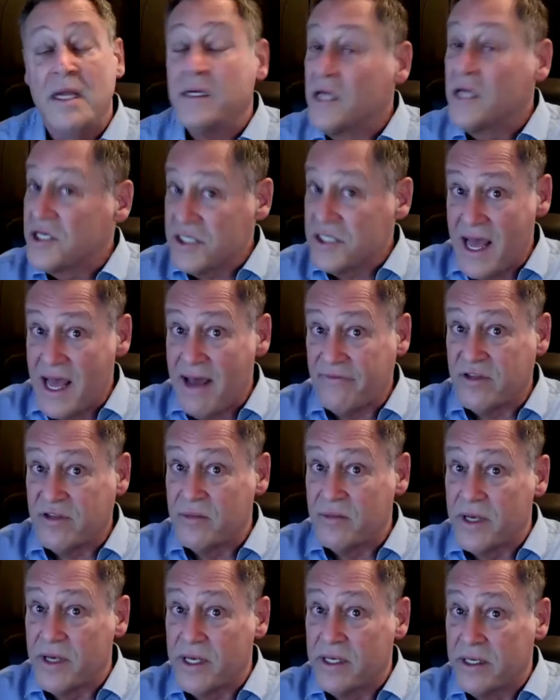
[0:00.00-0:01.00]
Doesn't have
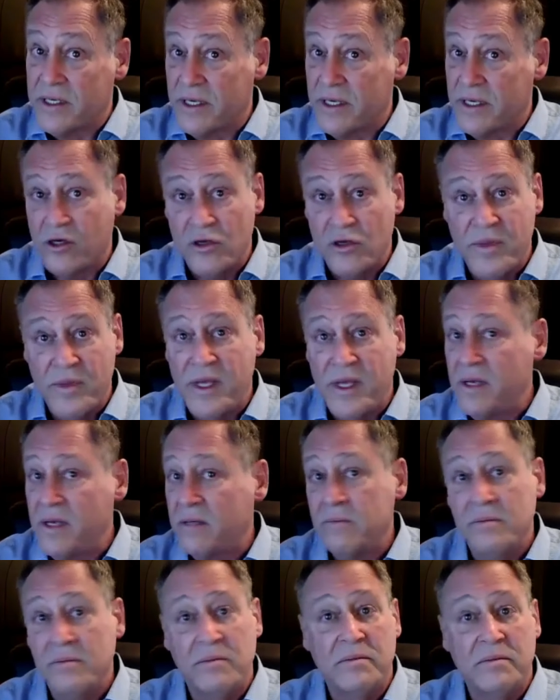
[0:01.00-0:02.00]
to be. It could
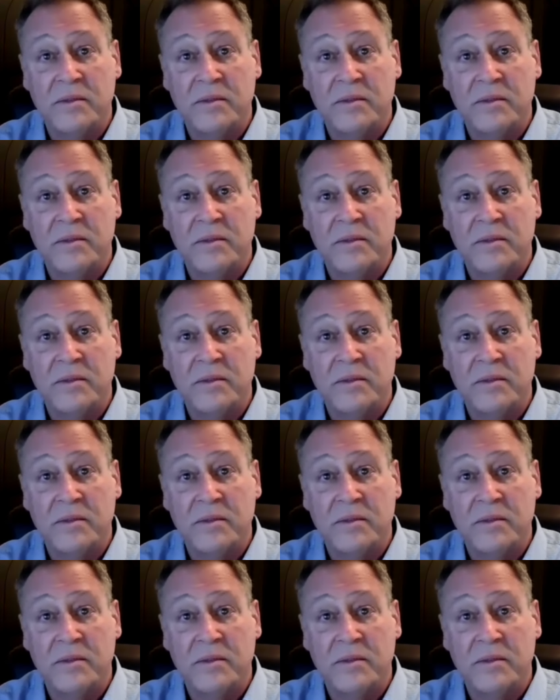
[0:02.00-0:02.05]
be